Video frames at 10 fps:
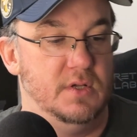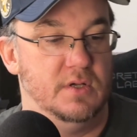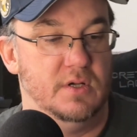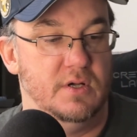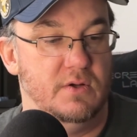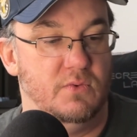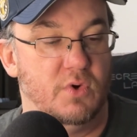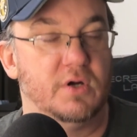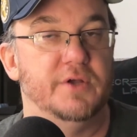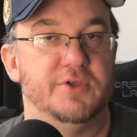
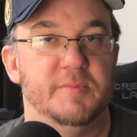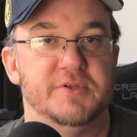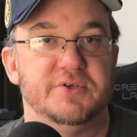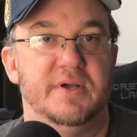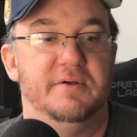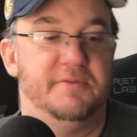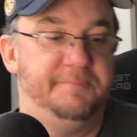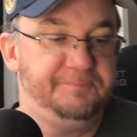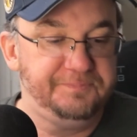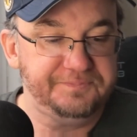work on their mental health.
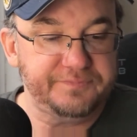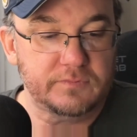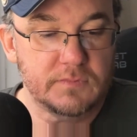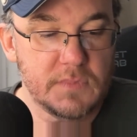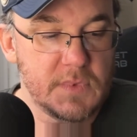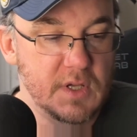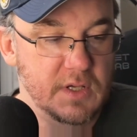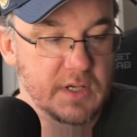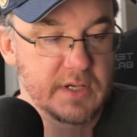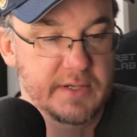
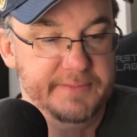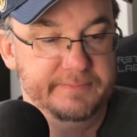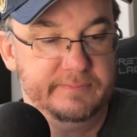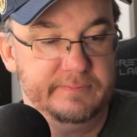And